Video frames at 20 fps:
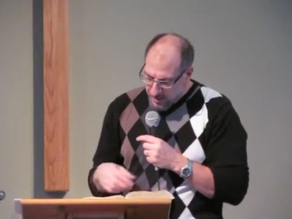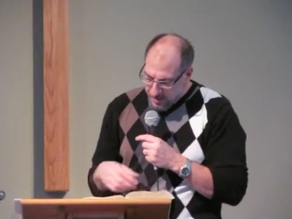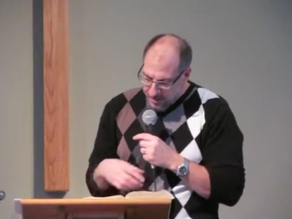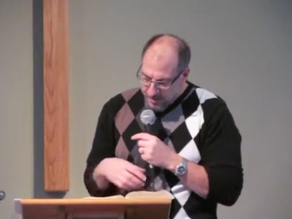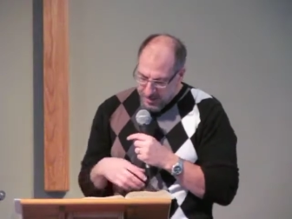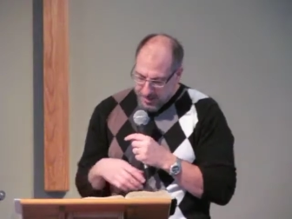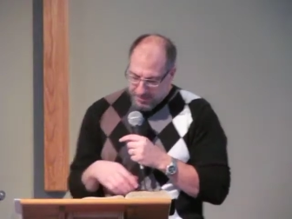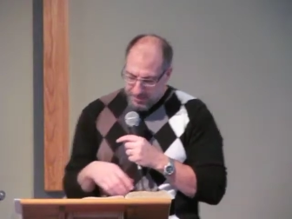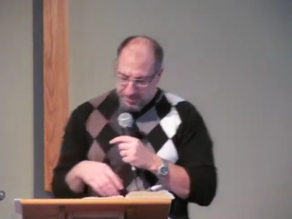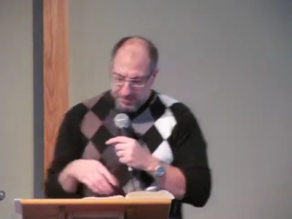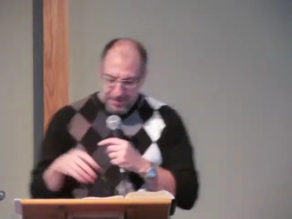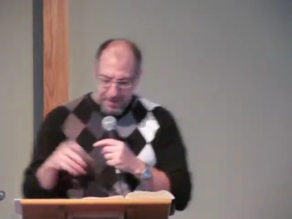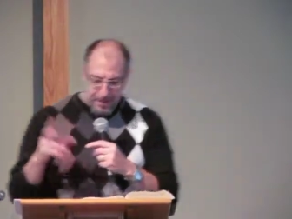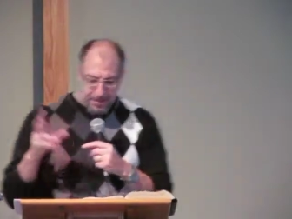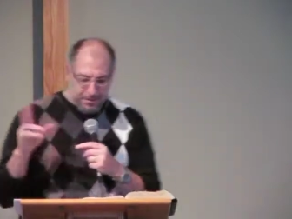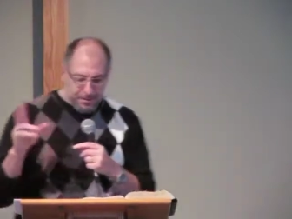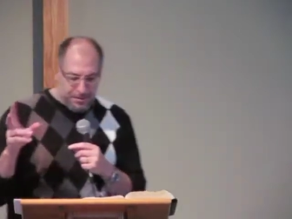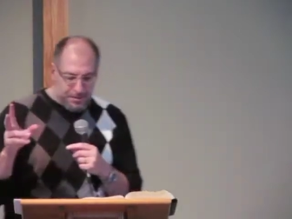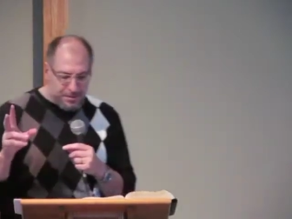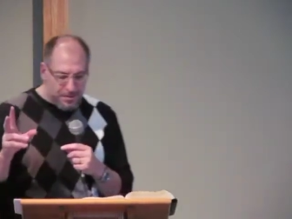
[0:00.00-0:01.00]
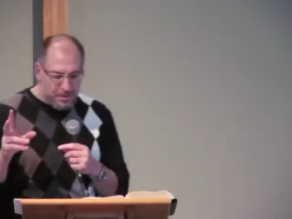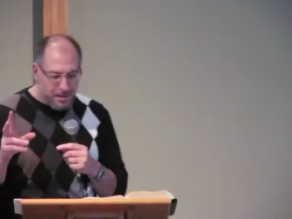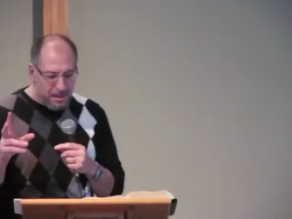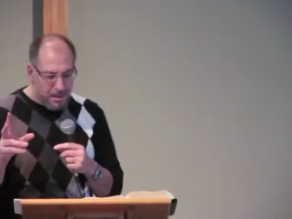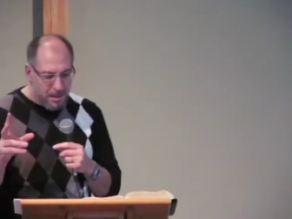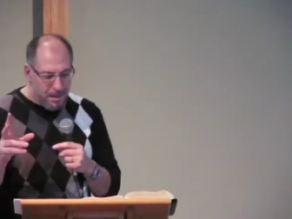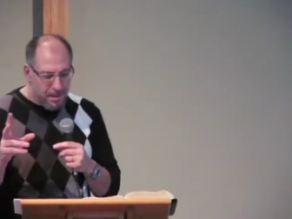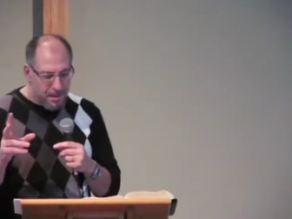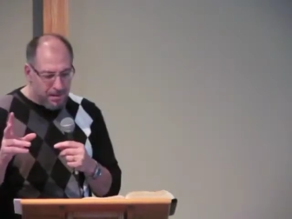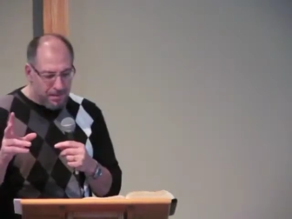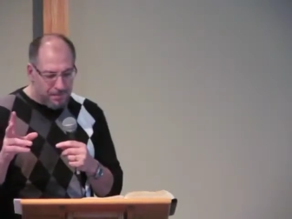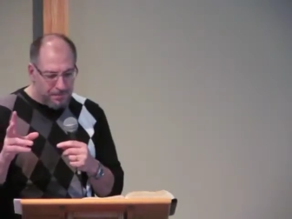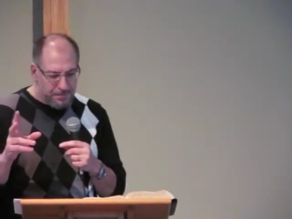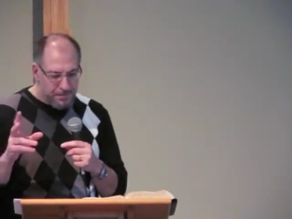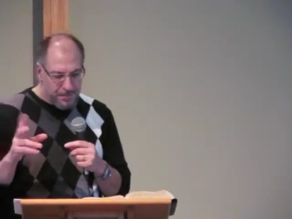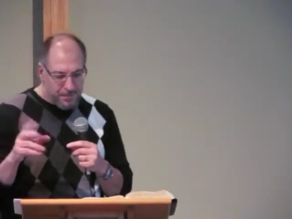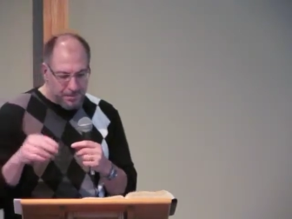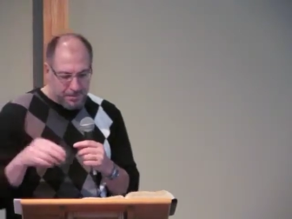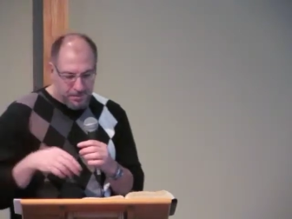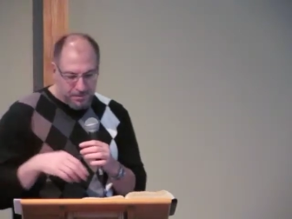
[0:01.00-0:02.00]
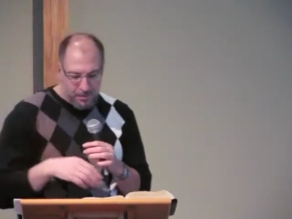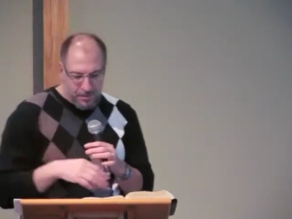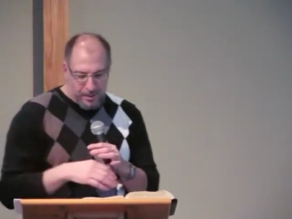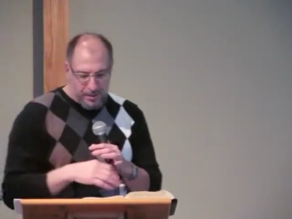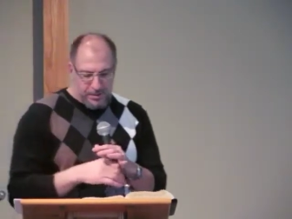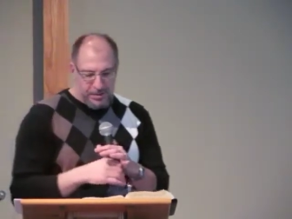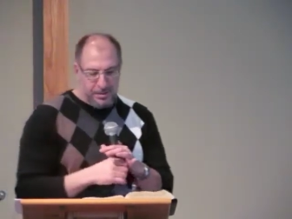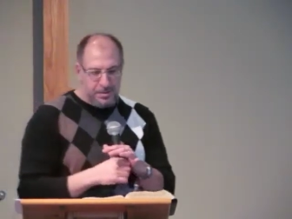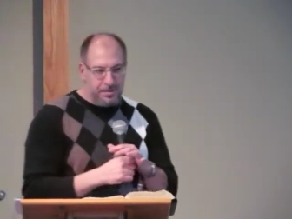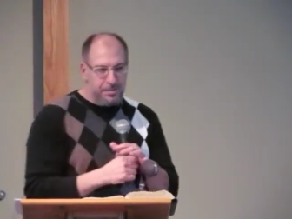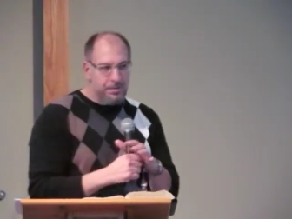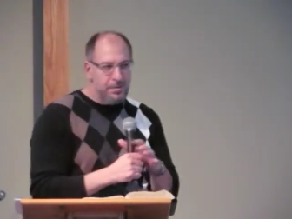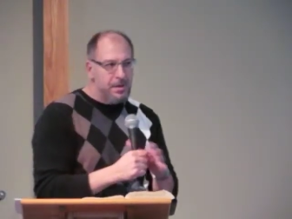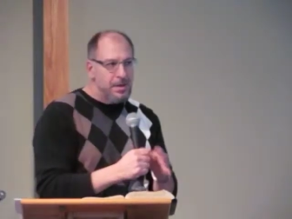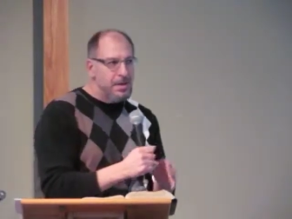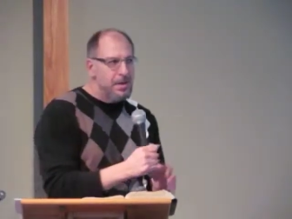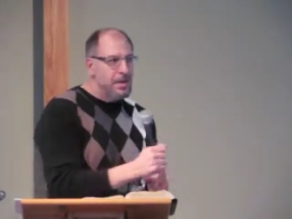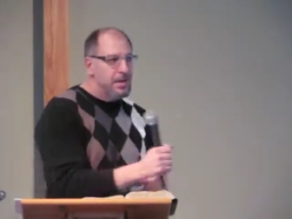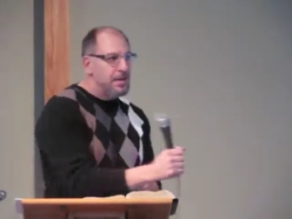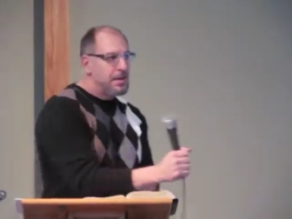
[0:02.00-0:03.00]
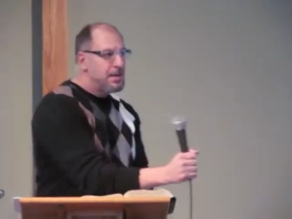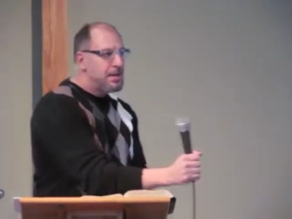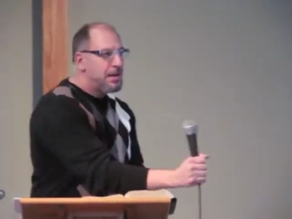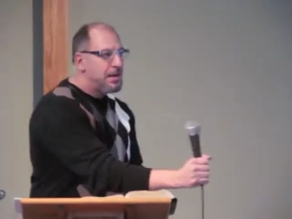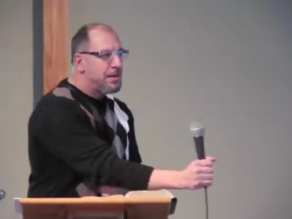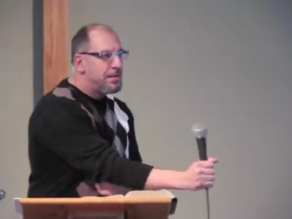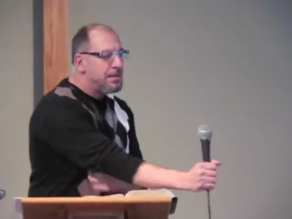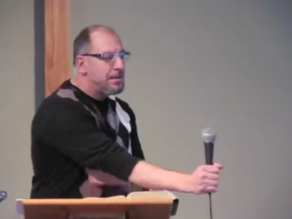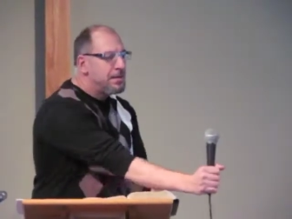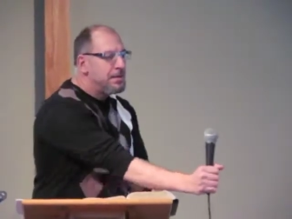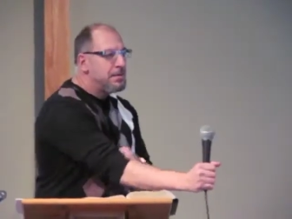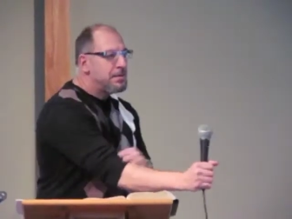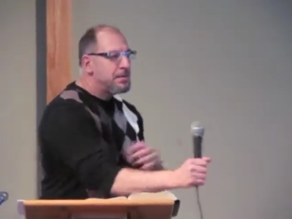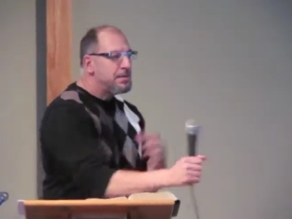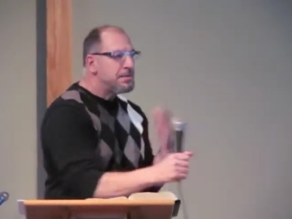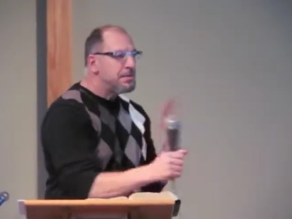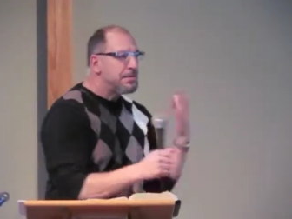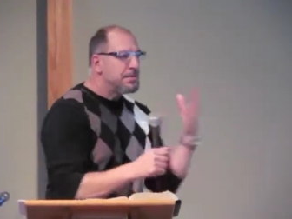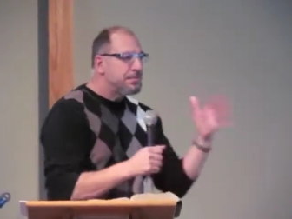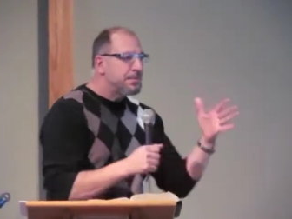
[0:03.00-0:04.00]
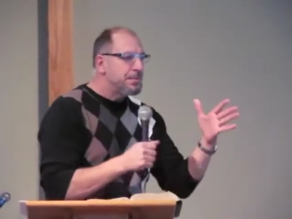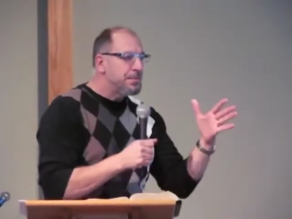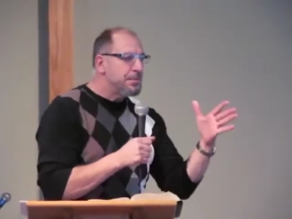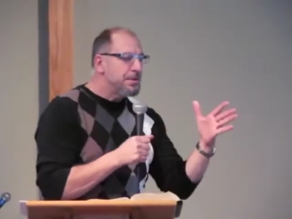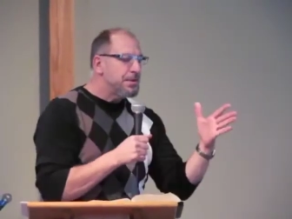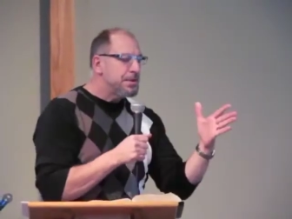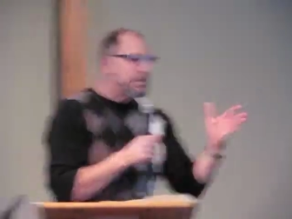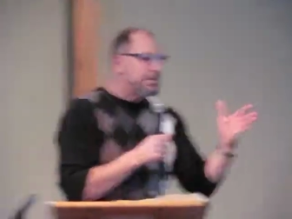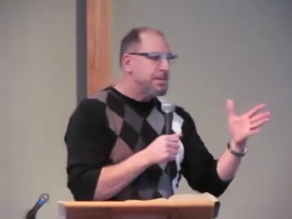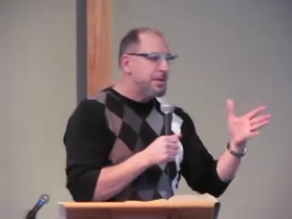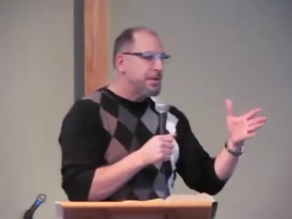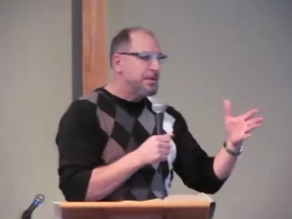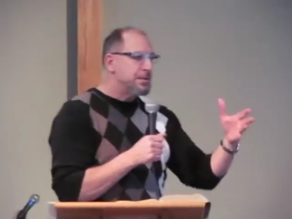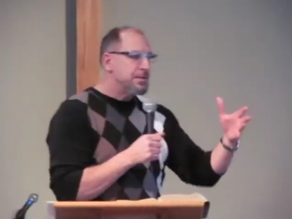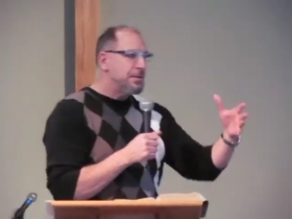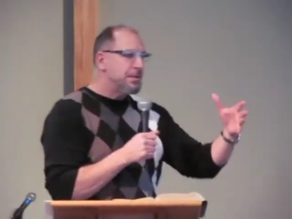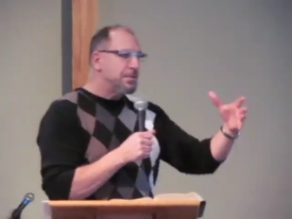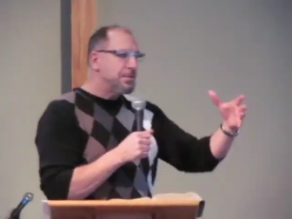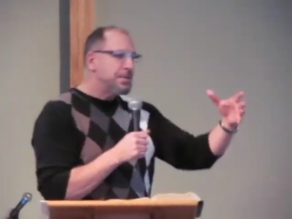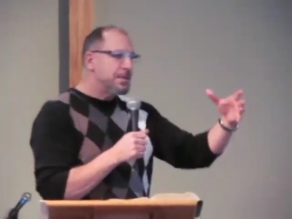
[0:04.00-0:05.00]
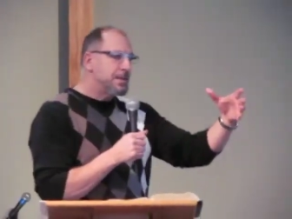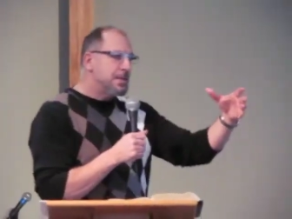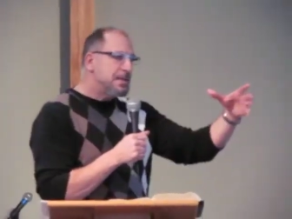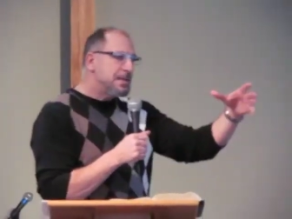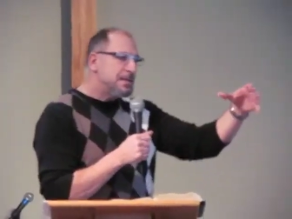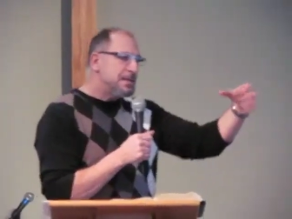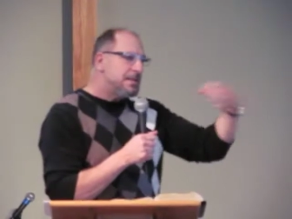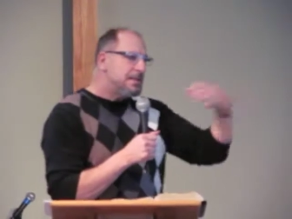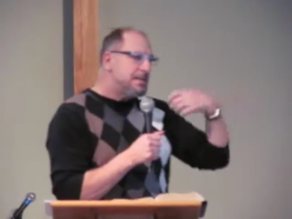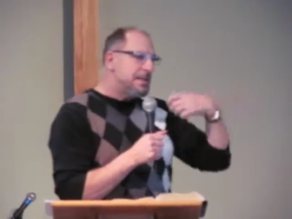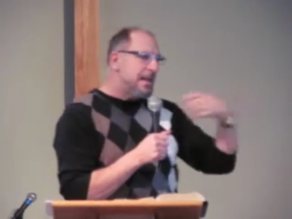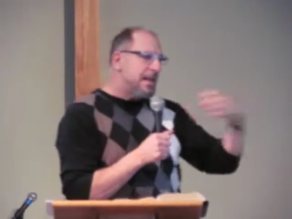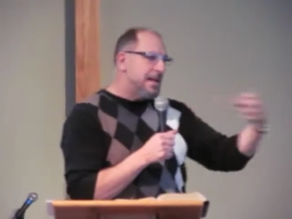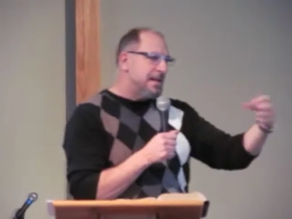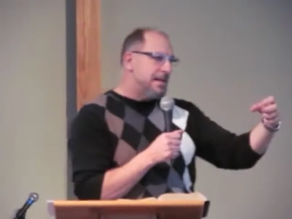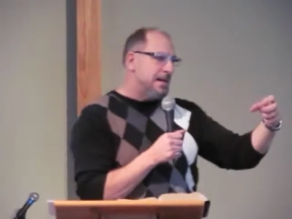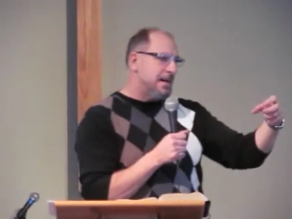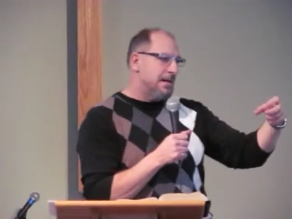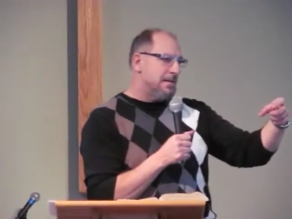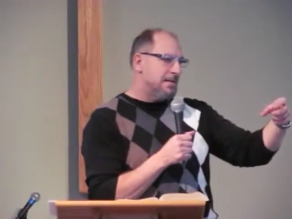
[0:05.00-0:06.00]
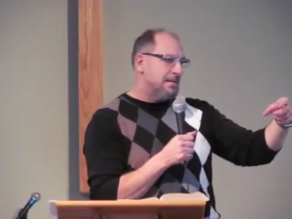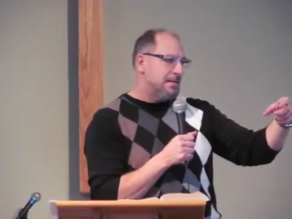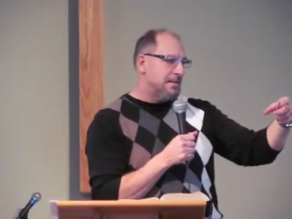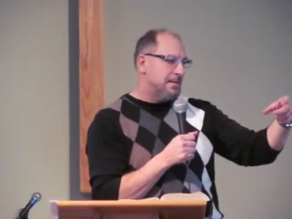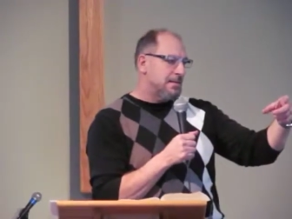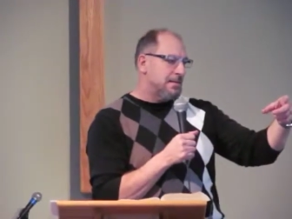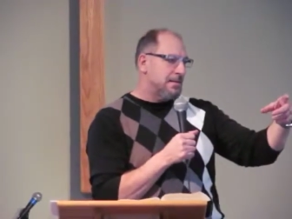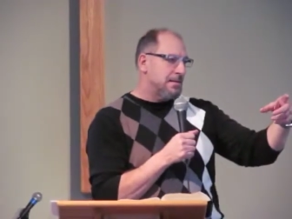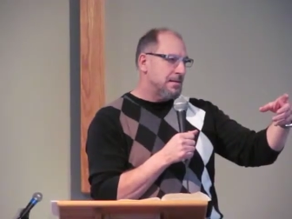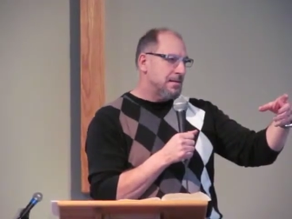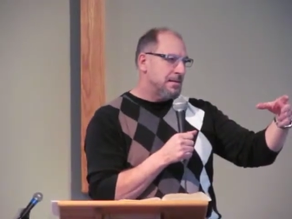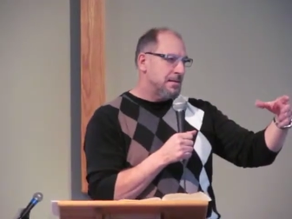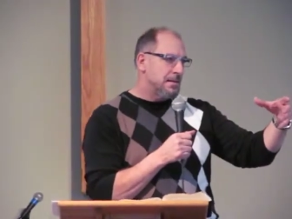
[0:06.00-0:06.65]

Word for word: Chapter five, verse um, twenty-two. Now, this is the fruit of the Spirit. So this is in us.